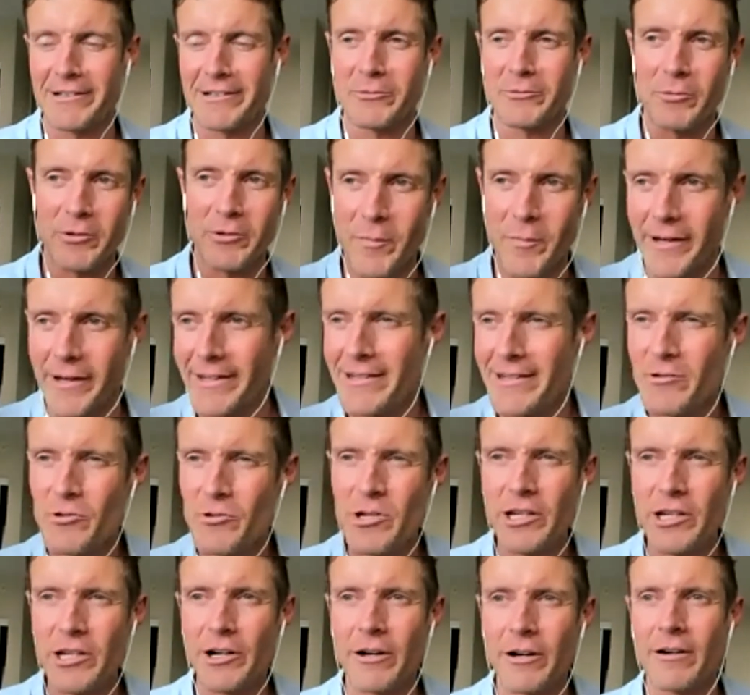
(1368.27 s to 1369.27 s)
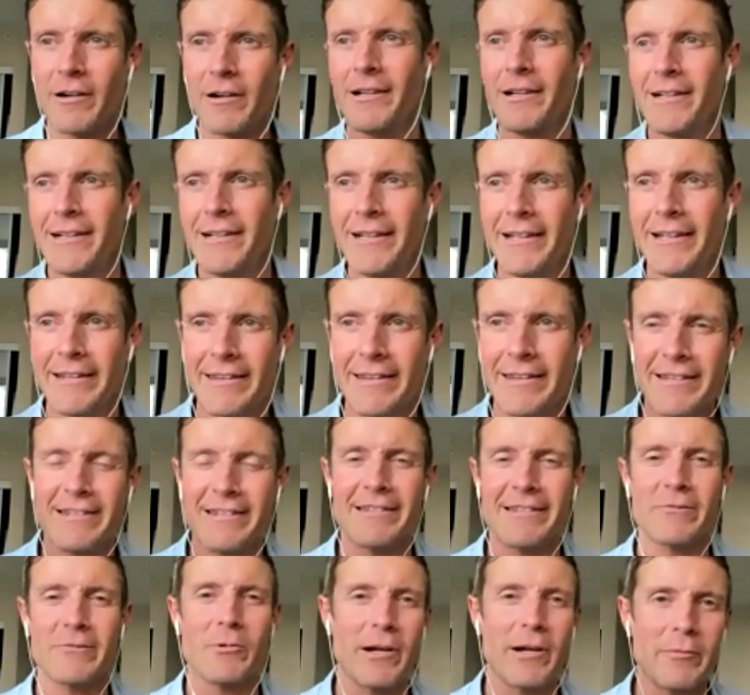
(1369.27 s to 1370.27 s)
With my new year, this
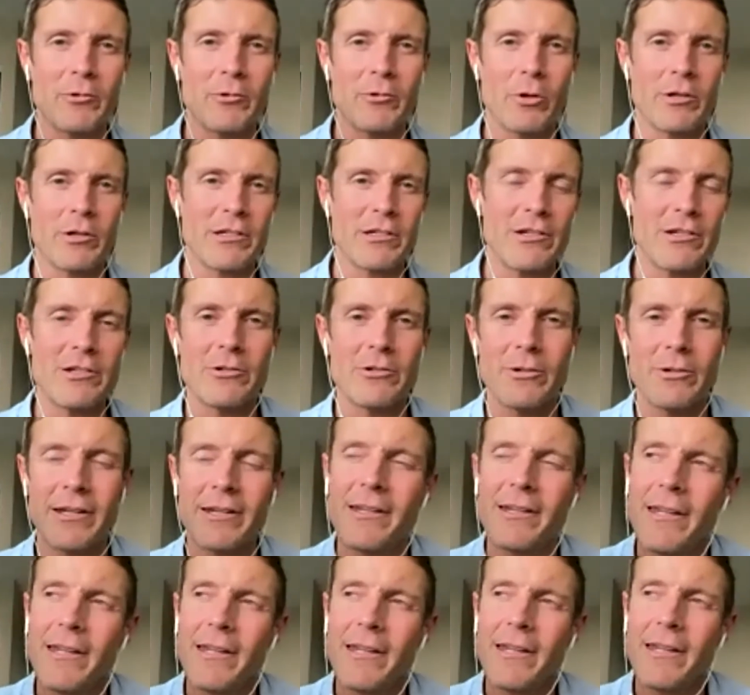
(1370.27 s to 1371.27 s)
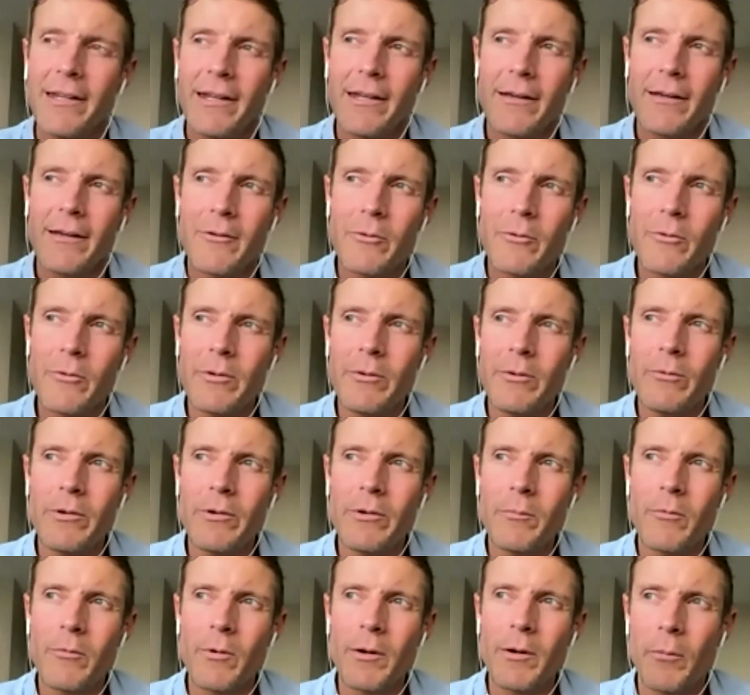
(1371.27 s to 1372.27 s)
is what I'm going to do. And
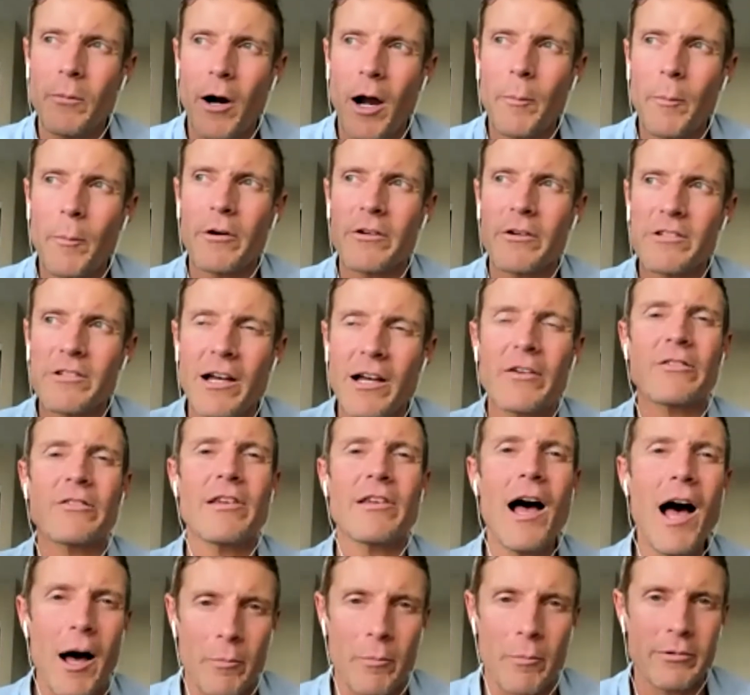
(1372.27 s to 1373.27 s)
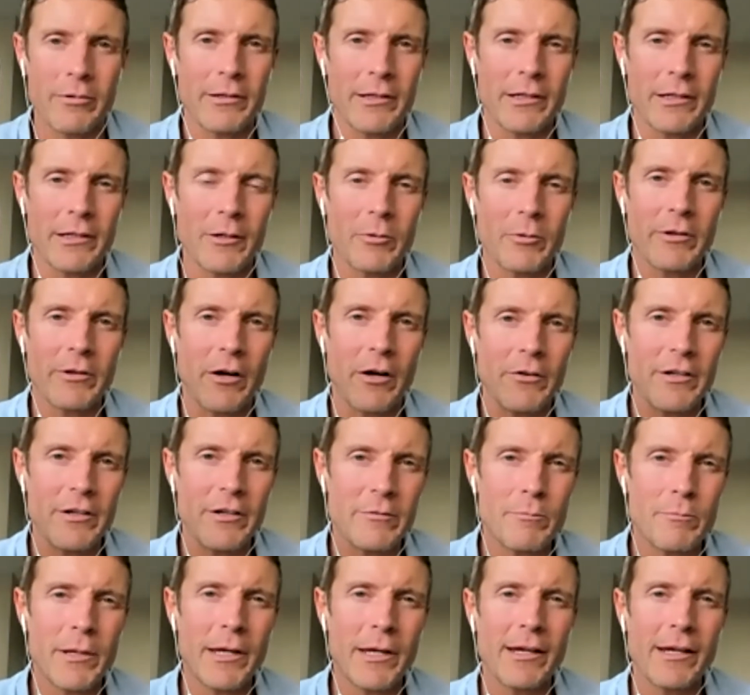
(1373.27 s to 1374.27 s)
we prop ourselves up, with all these
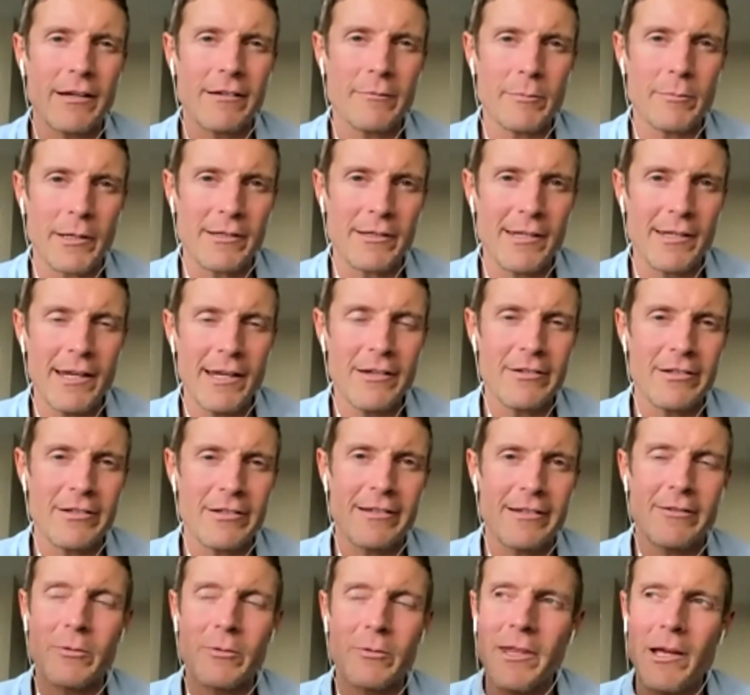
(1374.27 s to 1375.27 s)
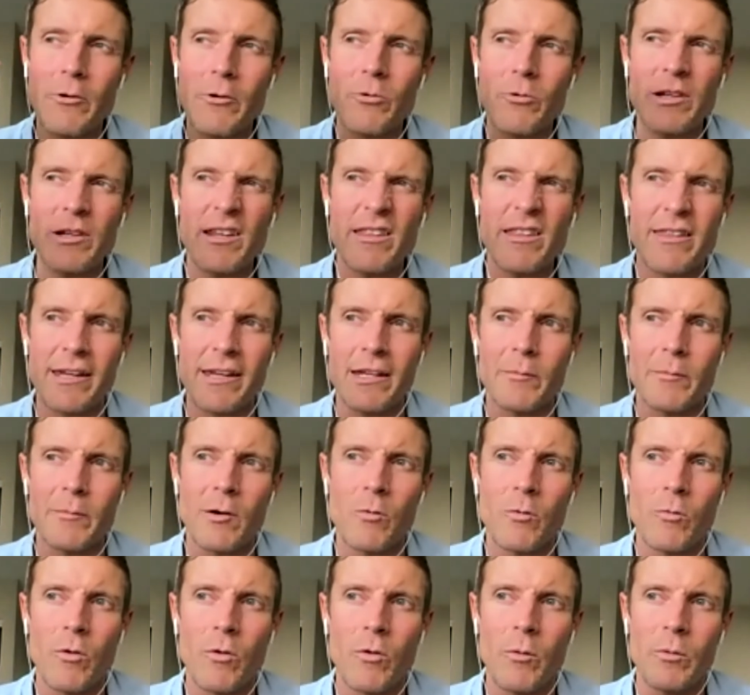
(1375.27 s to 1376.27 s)
big expectations without really thinking
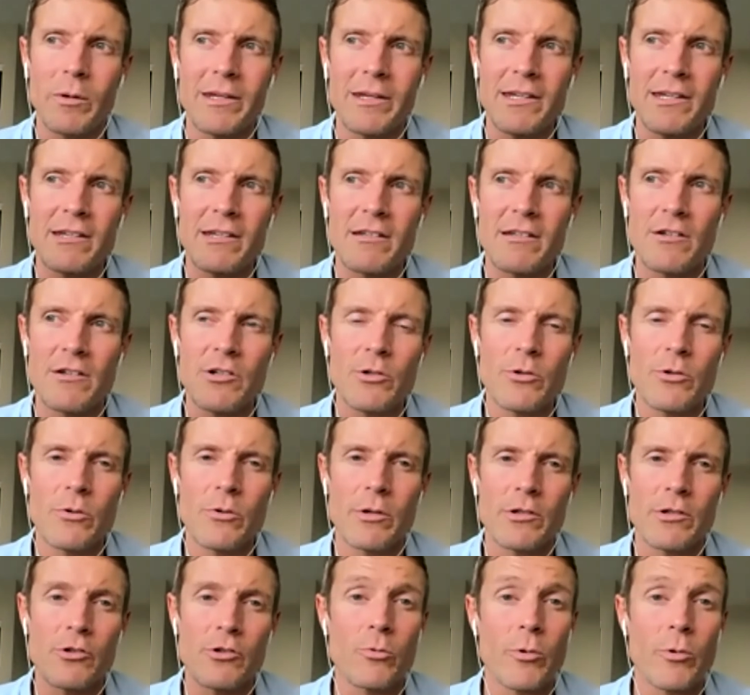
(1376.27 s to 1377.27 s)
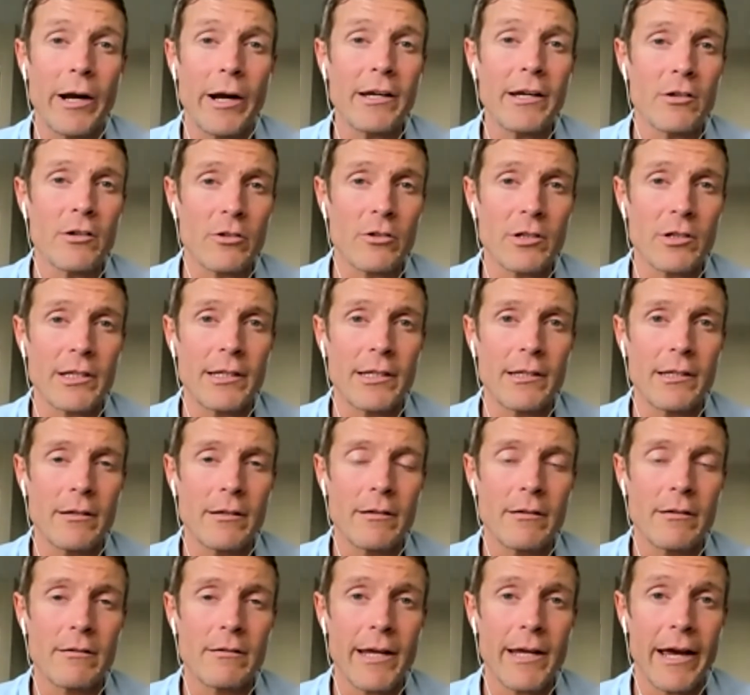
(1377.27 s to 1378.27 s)
about what we need to do and do regularly
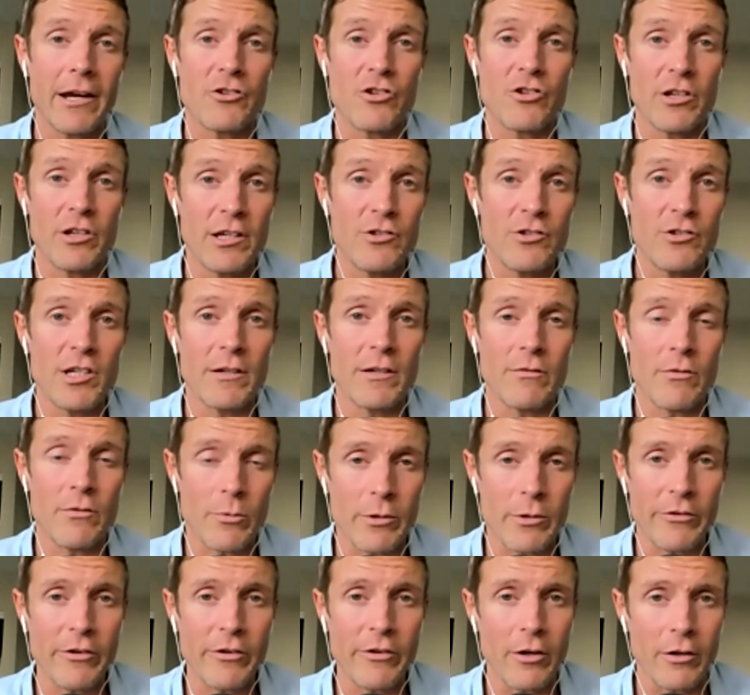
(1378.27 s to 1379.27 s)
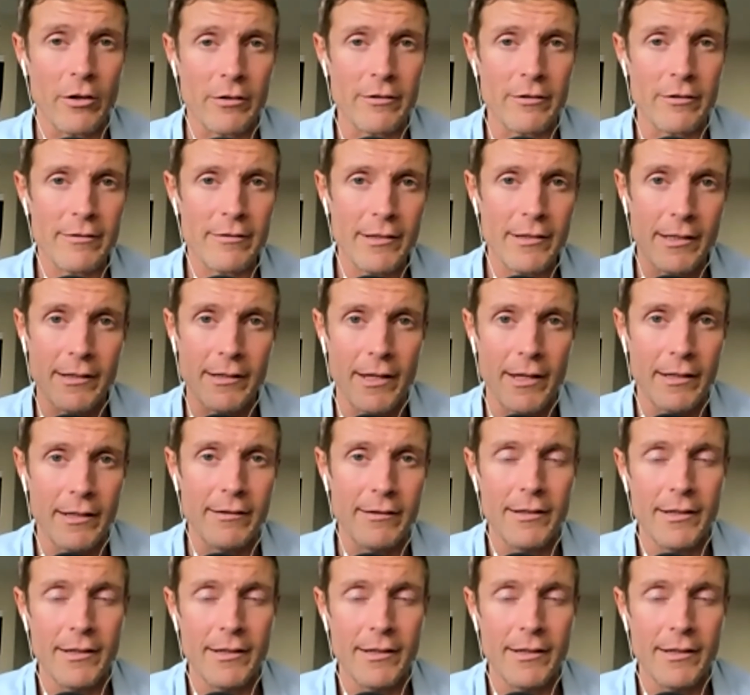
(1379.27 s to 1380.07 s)
to actually achieve the result. And